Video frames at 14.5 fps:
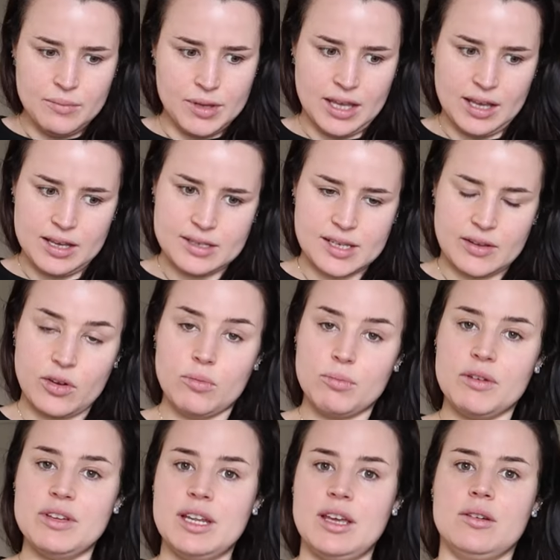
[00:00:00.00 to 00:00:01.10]
because I've got
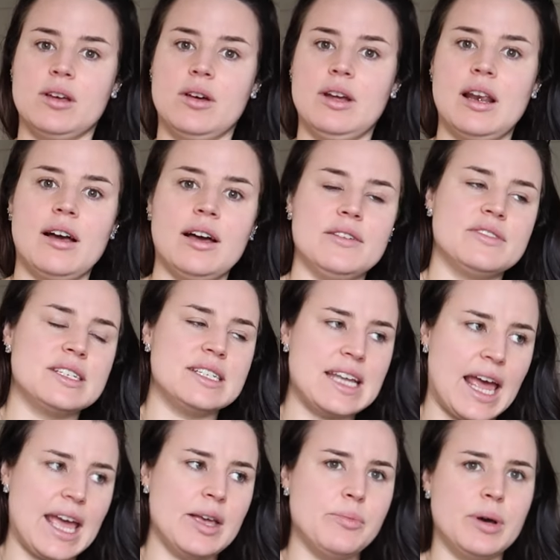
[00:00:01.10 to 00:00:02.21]
my video going live
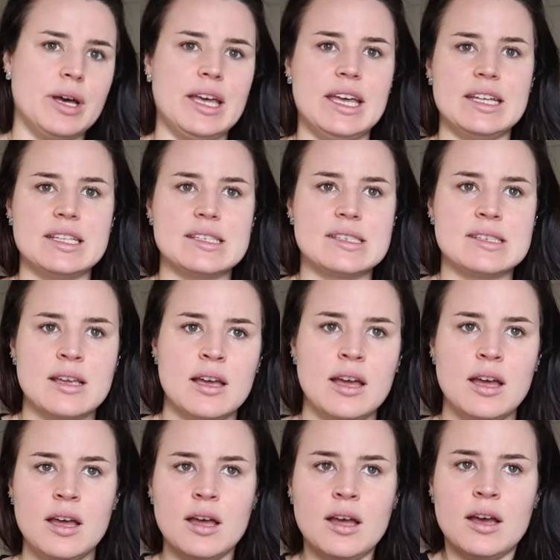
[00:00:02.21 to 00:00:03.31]
today, but it's
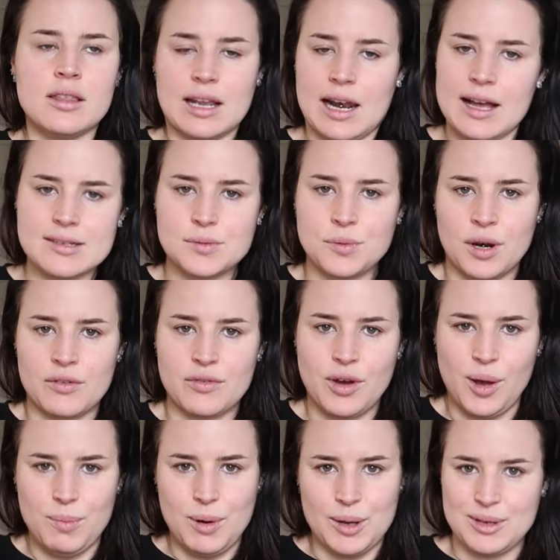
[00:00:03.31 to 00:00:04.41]
the last one I've got
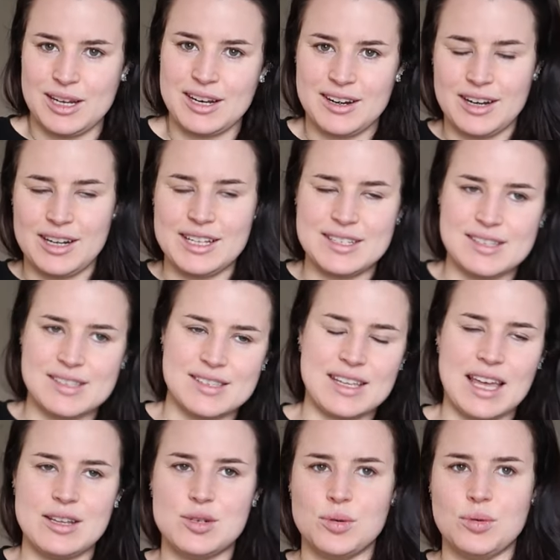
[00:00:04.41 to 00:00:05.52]
uploaded, and I need to
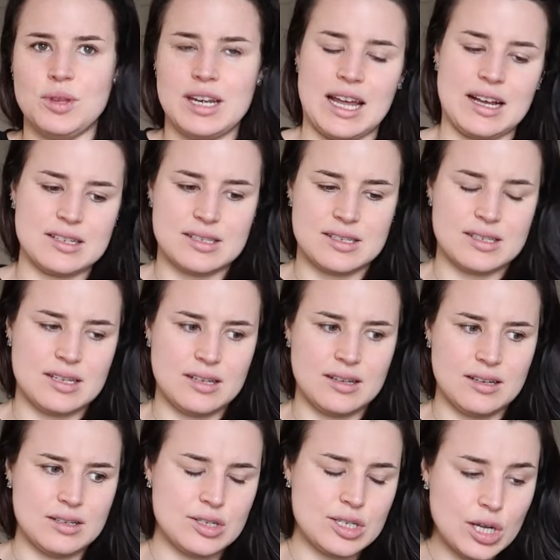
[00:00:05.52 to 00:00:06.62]
schedule the next
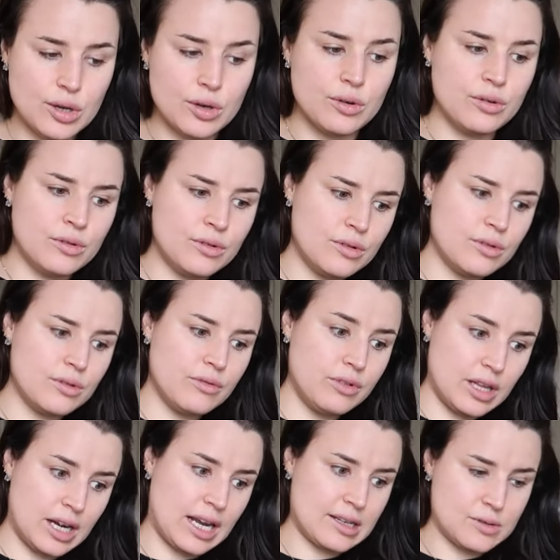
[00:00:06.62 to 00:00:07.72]
two for
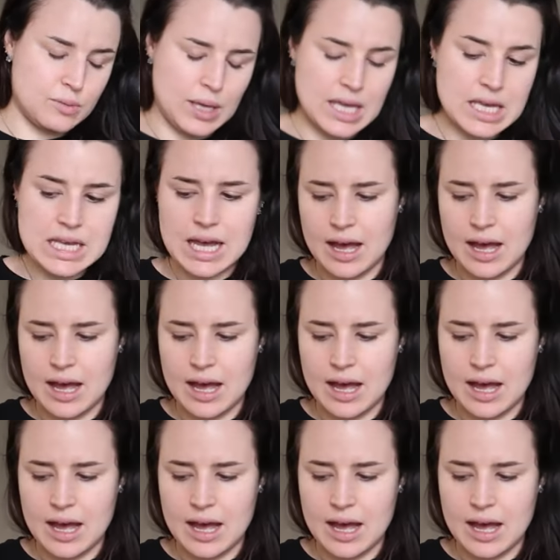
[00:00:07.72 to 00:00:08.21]
the next week,